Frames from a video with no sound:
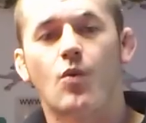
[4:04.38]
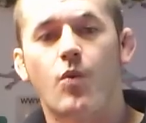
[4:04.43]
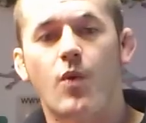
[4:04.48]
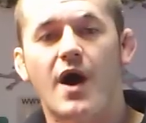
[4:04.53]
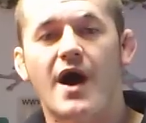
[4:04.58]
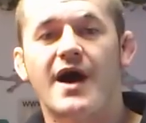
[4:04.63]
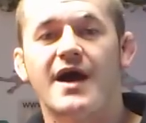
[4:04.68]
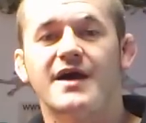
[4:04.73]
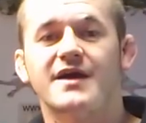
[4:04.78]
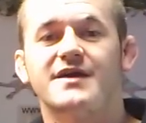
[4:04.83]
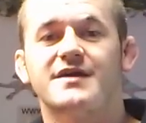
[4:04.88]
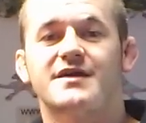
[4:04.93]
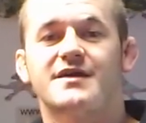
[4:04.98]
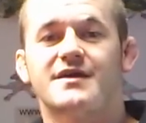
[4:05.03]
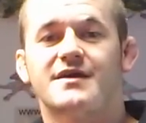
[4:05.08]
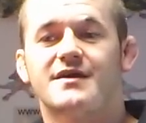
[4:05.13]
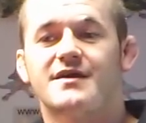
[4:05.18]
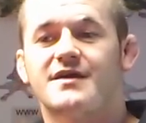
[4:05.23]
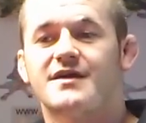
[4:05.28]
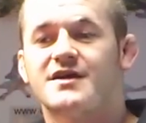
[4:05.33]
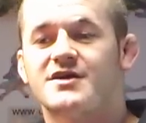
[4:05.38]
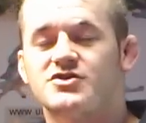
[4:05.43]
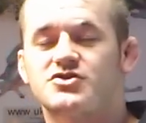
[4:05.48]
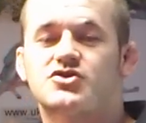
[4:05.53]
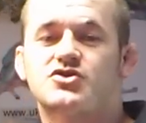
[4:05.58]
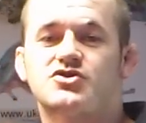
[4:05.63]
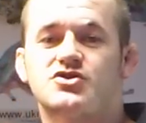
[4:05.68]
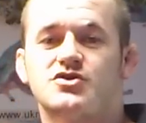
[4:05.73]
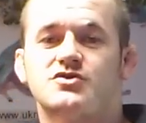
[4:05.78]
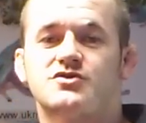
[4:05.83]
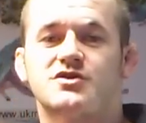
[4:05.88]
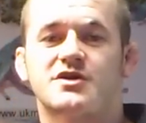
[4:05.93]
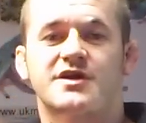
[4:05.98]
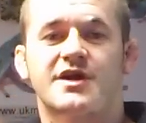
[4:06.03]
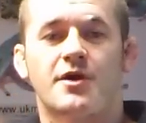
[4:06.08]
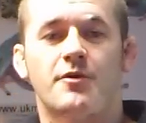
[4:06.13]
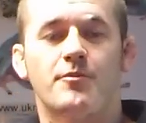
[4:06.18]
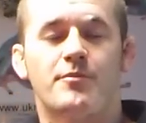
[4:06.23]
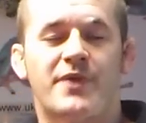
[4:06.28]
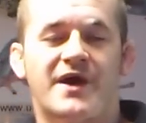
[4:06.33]
why introduce a
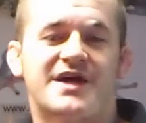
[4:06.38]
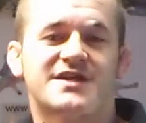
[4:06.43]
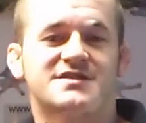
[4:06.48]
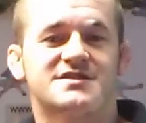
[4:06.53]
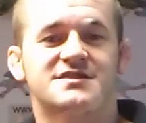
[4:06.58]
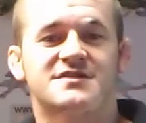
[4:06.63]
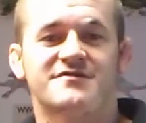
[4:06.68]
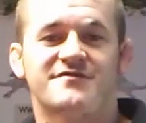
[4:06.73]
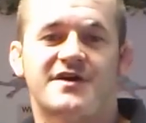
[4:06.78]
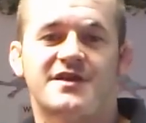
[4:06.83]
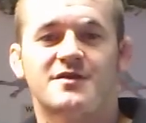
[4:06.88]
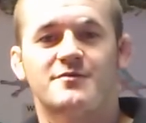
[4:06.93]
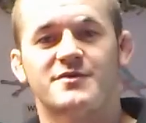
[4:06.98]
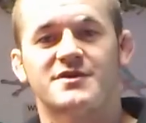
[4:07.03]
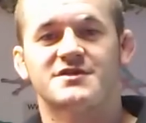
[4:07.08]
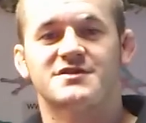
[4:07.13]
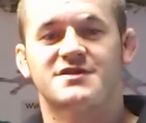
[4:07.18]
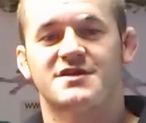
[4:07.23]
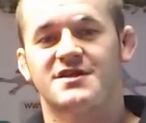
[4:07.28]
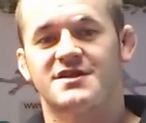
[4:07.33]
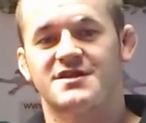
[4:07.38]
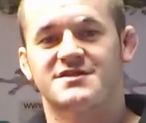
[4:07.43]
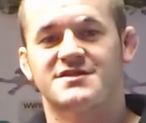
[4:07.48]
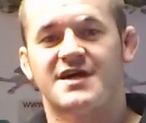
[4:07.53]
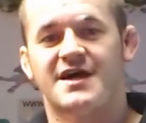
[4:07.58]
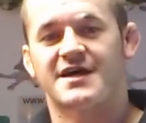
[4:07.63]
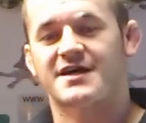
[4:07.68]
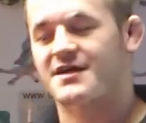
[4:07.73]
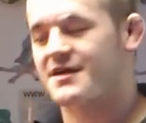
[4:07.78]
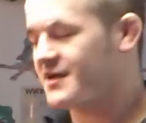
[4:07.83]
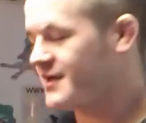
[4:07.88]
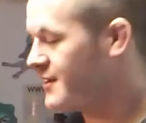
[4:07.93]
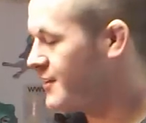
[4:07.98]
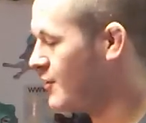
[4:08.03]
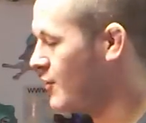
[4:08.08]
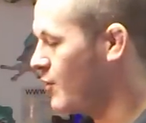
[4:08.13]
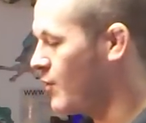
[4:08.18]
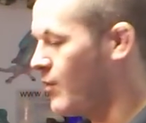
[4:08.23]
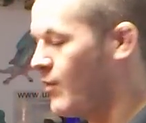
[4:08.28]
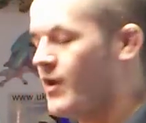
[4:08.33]
competitive element to the tank?
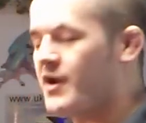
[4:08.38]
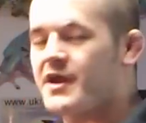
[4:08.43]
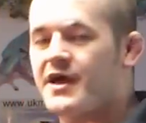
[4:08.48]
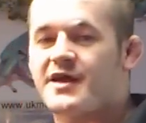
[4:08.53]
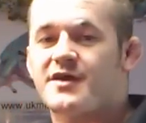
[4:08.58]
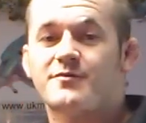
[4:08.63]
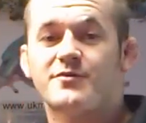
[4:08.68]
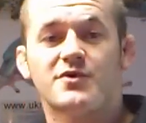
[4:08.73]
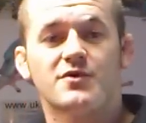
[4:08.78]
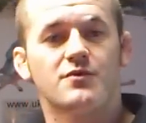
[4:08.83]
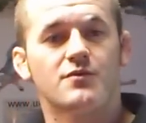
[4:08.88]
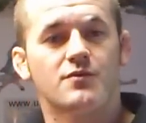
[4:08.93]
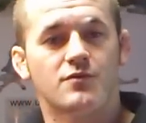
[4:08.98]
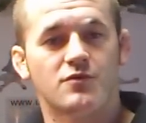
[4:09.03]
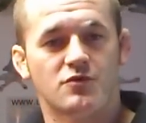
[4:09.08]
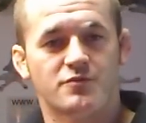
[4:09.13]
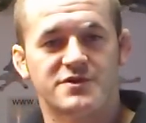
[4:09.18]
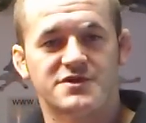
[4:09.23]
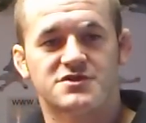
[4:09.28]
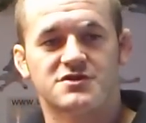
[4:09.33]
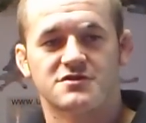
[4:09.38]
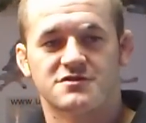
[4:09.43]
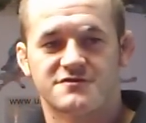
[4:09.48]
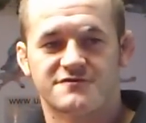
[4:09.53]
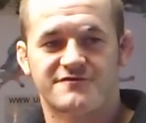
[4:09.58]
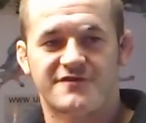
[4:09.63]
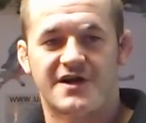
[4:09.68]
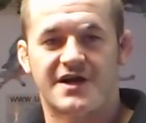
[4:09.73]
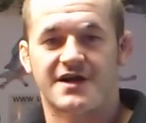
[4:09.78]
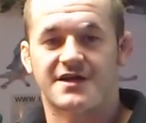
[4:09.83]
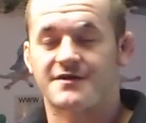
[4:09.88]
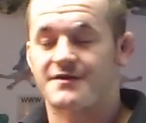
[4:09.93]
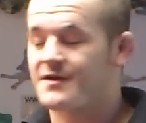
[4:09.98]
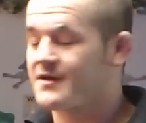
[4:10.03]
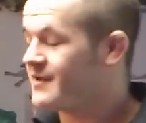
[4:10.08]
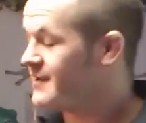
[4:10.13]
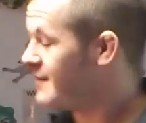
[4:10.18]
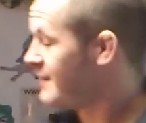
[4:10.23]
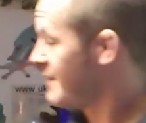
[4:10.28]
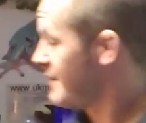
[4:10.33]
One animal will be just fine.
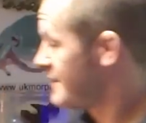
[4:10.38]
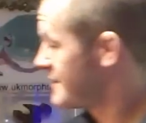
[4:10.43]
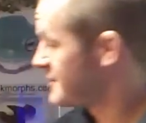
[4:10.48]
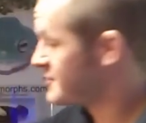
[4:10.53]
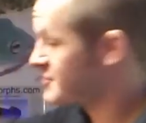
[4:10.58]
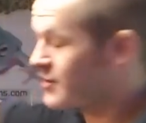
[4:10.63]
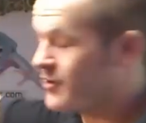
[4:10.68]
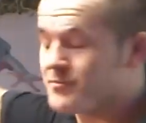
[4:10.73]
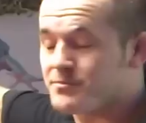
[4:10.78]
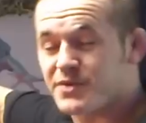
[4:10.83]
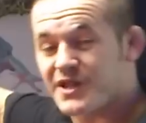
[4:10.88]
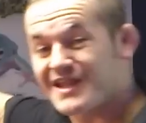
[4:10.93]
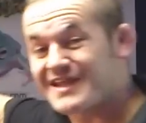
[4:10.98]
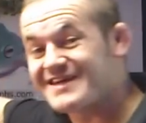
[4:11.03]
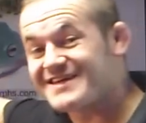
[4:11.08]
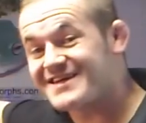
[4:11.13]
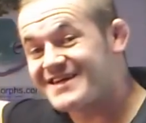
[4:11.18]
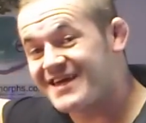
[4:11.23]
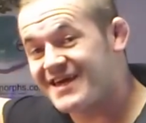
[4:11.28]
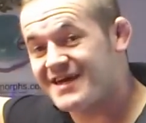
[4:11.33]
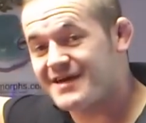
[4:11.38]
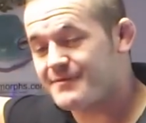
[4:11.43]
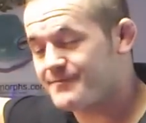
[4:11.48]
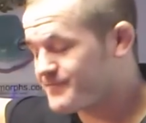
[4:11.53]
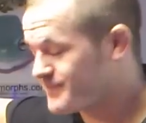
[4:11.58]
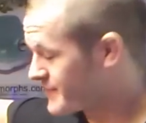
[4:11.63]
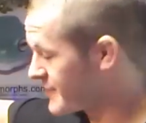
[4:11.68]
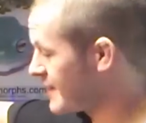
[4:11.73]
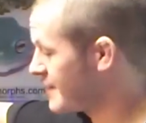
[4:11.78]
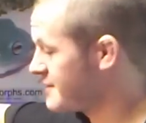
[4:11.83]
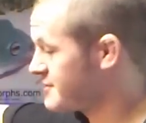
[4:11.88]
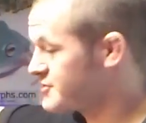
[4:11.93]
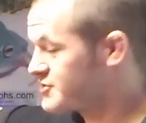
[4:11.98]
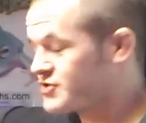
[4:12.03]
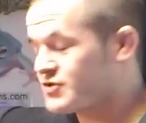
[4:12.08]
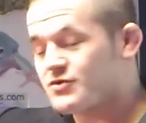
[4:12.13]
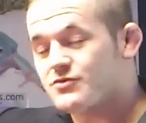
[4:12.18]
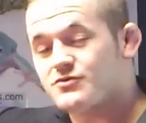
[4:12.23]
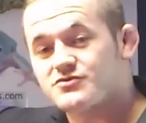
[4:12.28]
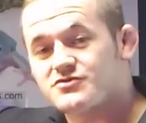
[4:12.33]
This complete kit is
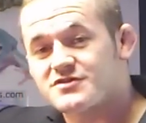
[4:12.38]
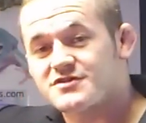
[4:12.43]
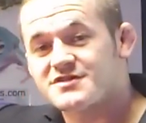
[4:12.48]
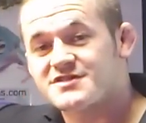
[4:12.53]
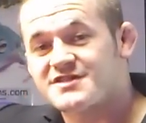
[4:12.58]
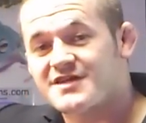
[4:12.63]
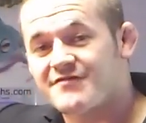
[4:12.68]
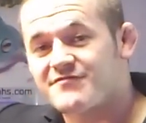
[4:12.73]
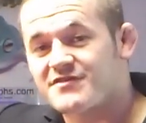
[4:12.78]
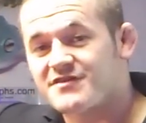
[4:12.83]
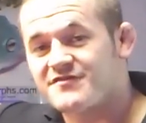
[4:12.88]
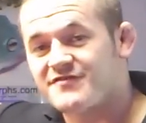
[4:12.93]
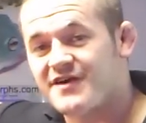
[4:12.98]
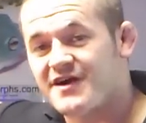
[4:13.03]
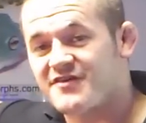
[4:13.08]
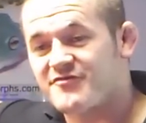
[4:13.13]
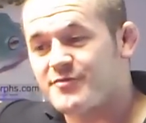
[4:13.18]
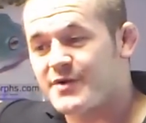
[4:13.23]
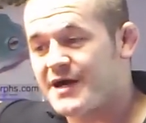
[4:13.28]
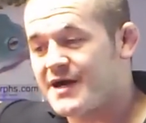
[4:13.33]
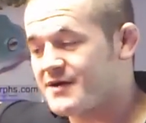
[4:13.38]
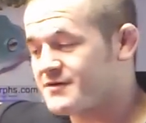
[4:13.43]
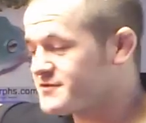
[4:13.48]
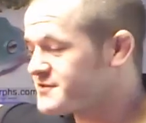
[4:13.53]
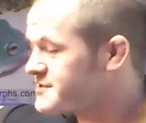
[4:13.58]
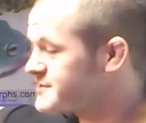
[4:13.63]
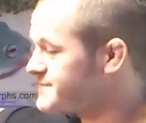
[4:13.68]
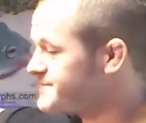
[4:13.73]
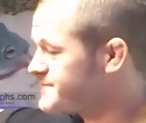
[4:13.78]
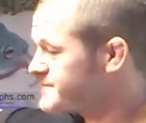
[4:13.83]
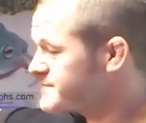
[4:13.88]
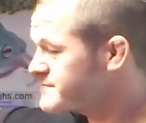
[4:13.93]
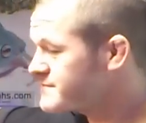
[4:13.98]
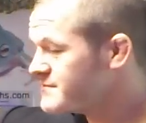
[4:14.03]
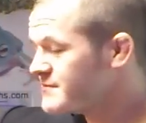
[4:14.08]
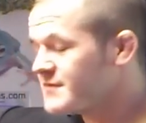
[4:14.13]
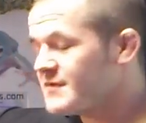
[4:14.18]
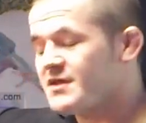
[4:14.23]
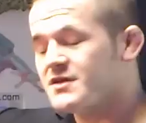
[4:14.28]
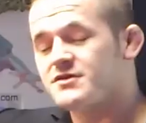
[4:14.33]
£275.
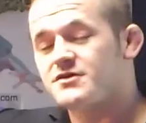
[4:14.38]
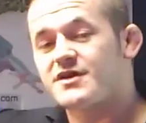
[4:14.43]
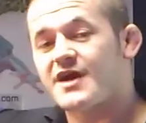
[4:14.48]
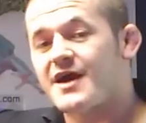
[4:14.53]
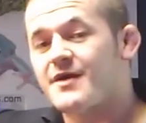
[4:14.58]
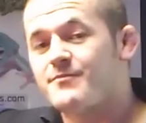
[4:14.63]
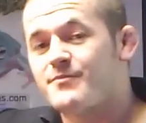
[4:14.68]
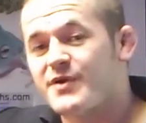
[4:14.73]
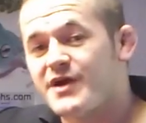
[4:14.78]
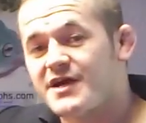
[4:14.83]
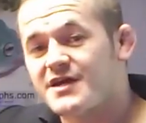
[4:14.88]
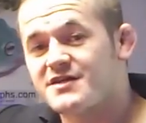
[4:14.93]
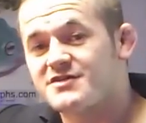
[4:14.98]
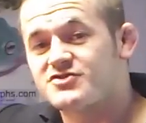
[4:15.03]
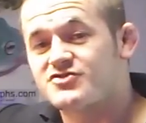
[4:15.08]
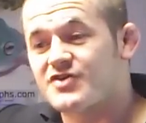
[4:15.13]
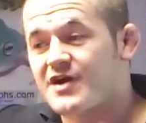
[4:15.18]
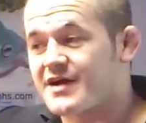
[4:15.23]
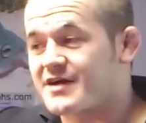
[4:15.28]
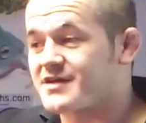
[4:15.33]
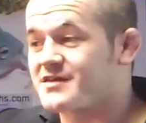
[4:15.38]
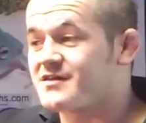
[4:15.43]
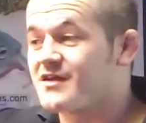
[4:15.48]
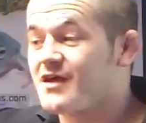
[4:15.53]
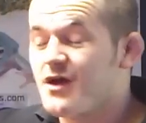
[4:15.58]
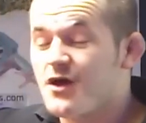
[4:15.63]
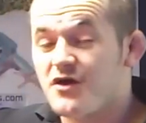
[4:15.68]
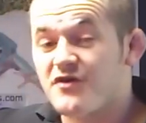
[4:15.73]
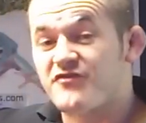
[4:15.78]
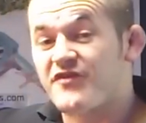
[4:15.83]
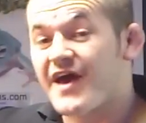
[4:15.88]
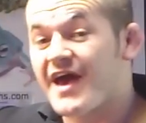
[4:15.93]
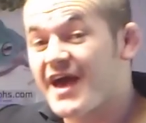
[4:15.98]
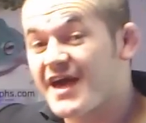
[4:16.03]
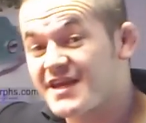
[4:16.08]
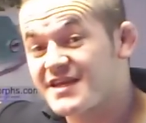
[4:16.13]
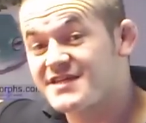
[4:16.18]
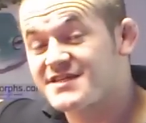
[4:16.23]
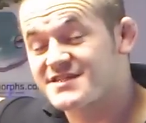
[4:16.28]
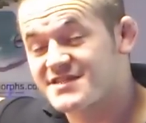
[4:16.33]
You get a bearded dragon of
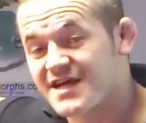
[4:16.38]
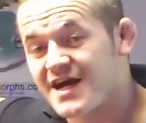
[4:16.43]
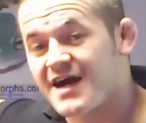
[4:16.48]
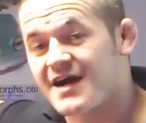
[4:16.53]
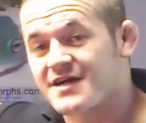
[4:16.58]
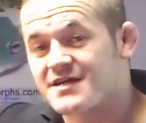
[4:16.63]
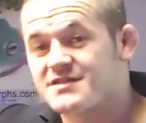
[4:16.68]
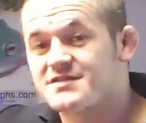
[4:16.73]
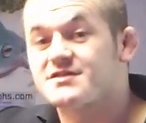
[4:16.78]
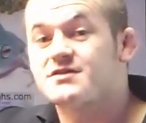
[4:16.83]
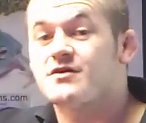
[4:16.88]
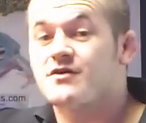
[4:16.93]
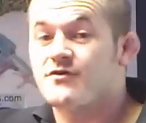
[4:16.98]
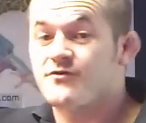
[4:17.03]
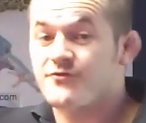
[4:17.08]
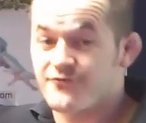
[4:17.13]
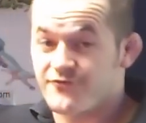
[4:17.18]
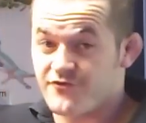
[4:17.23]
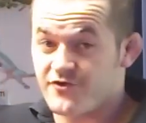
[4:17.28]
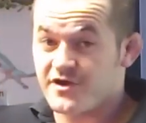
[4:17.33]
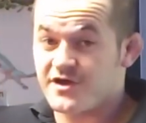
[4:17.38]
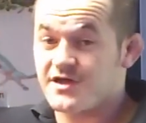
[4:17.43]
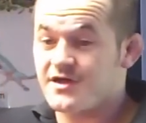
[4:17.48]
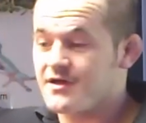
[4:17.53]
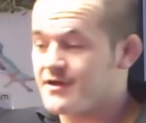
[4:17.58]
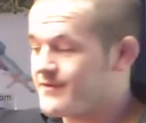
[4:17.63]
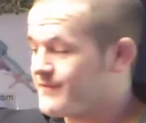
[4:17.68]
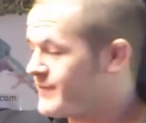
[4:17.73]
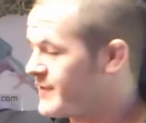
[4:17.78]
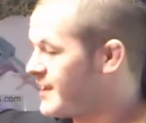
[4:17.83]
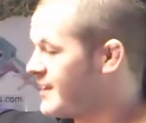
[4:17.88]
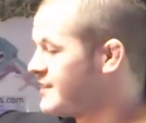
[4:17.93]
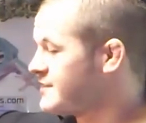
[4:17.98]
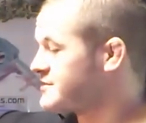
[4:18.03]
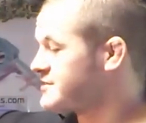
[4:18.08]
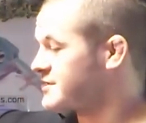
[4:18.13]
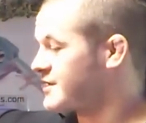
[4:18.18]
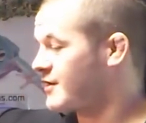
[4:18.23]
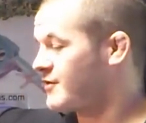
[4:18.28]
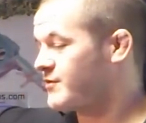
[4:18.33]
any size free
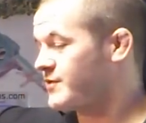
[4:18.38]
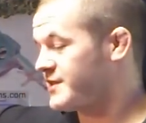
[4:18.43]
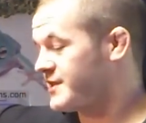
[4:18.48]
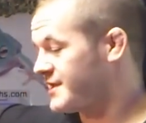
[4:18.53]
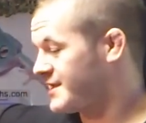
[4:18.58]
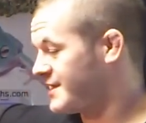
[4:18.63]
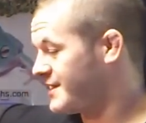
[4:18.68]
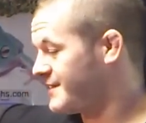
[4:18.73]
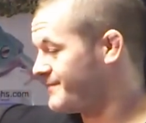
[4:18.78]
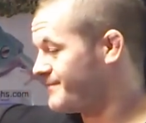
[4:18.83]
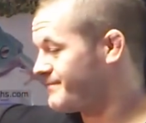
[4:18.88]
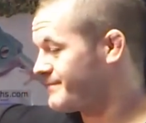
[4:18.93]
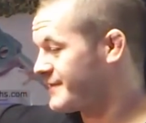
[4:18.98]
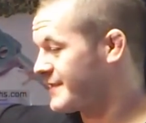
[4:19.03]
to go within it.